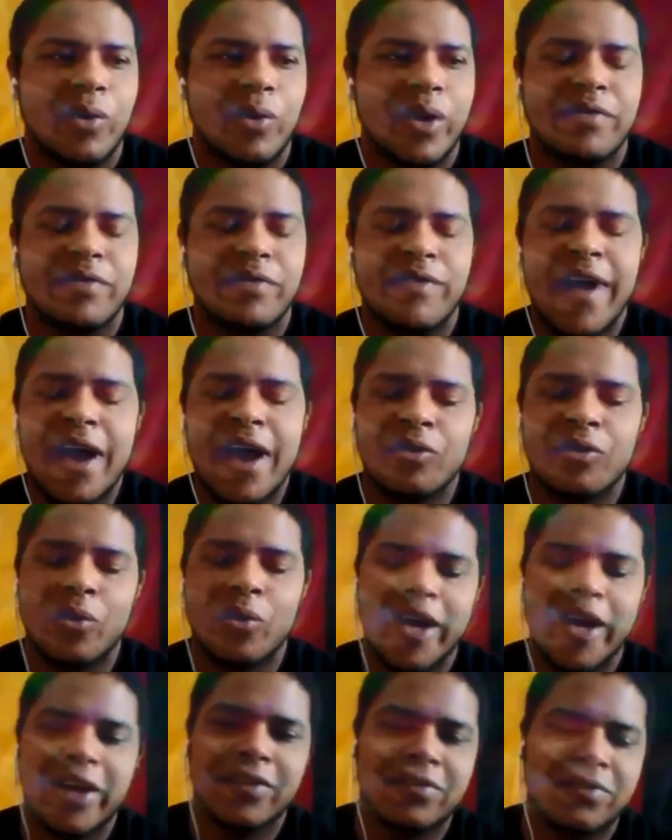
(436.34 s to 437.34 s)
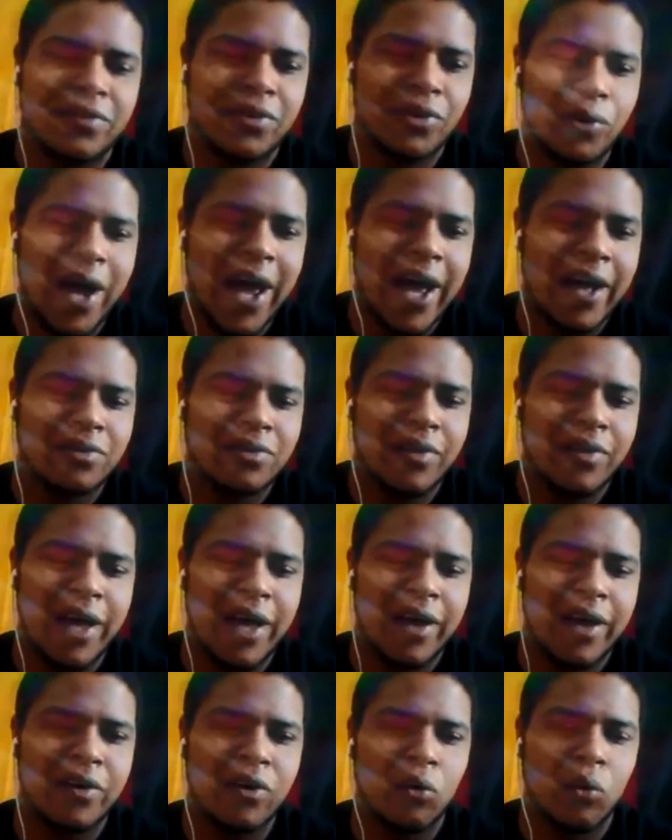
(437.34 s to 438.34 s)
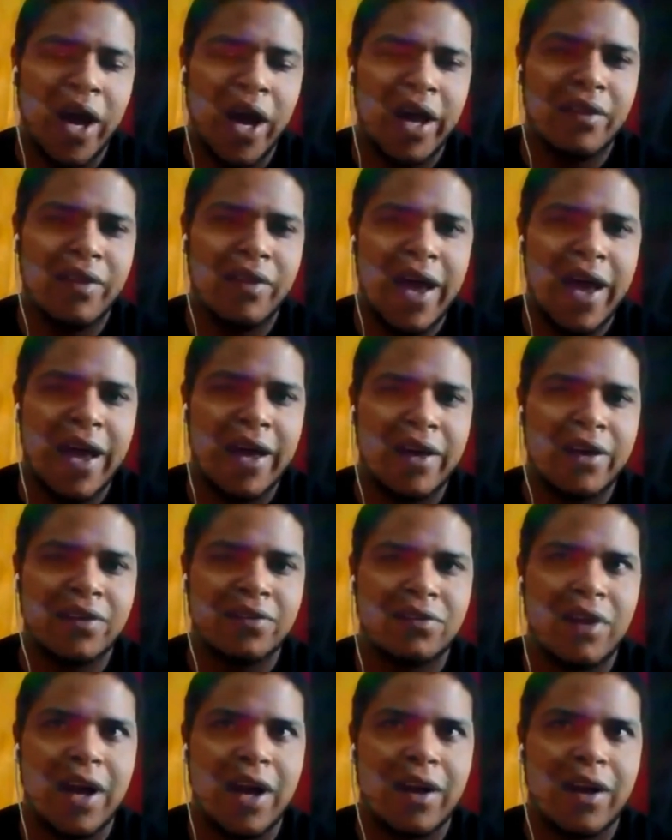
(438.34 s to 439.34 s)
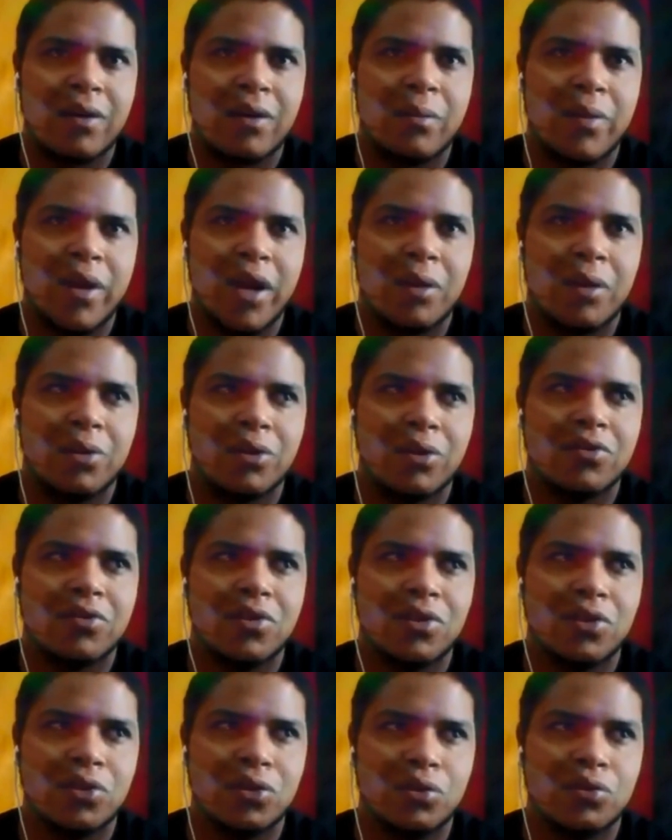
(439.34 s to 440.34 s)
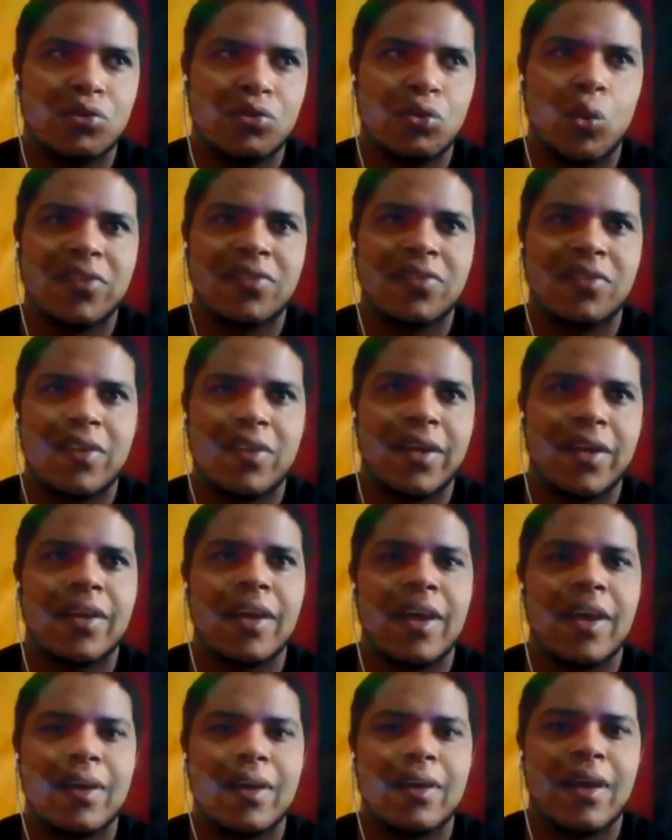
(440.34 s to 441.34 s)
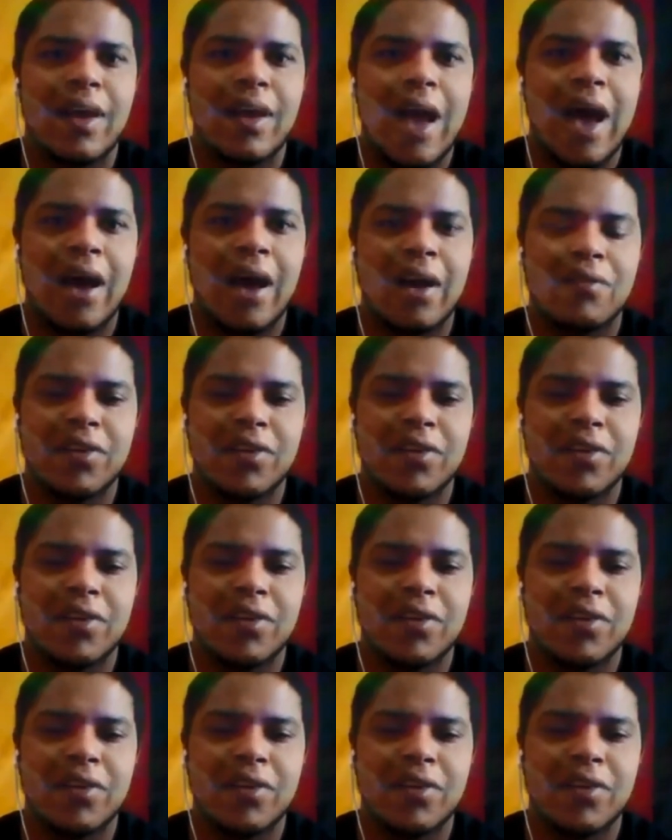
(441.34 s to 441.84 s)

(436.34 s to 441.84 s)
we've found ways to answer that in a way that he's not going to be able to twist it out